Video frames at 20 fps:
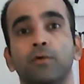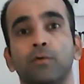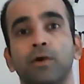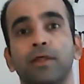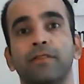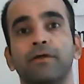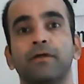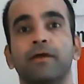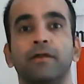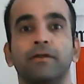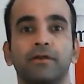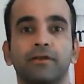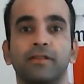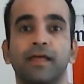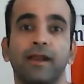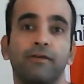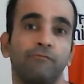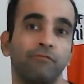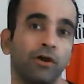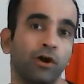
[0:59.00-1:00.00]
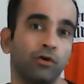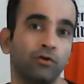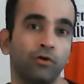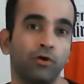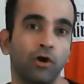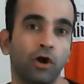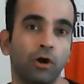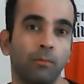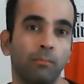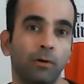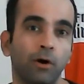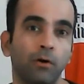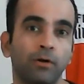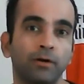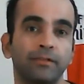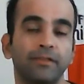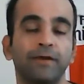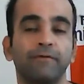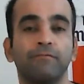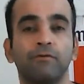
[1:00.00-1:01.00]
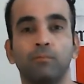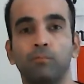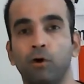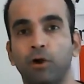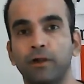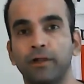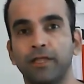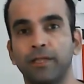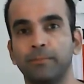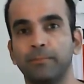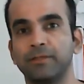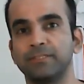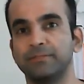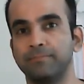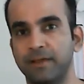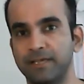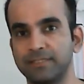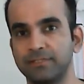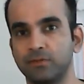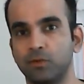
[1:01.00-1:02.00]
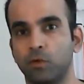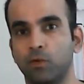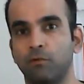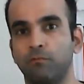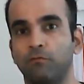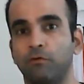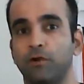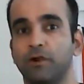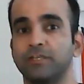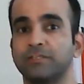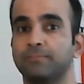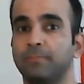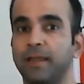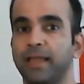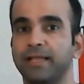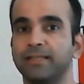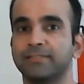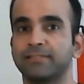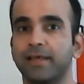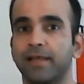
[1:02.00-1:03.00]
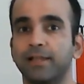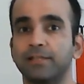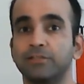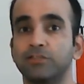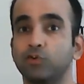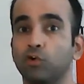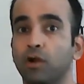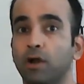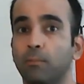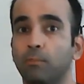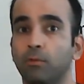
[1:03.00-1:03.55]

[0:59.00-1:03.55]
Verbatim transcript: Today, the country that we're going to talk about, their football team is best known for its playing style Joga